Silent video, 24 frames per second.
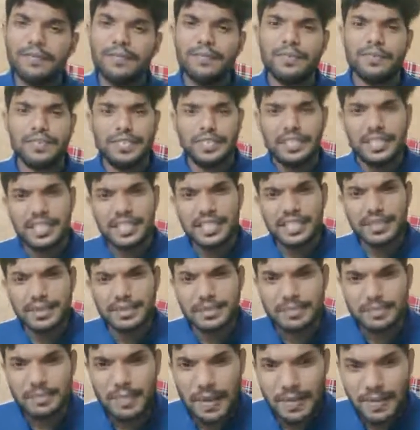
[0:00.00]

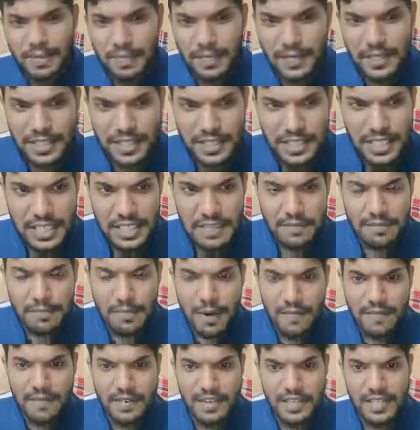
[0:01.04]
String
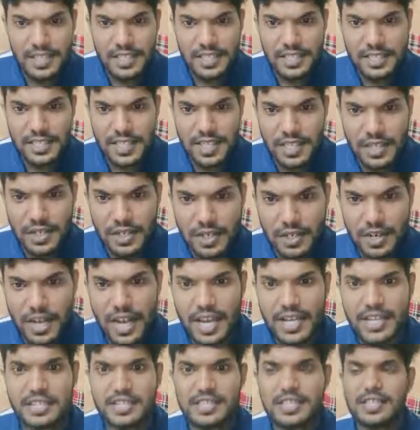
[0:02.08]
buffer is
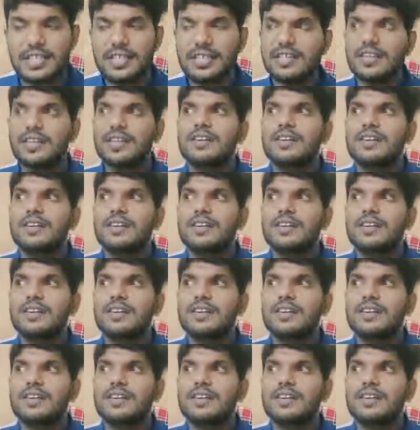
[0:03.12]
synchronized.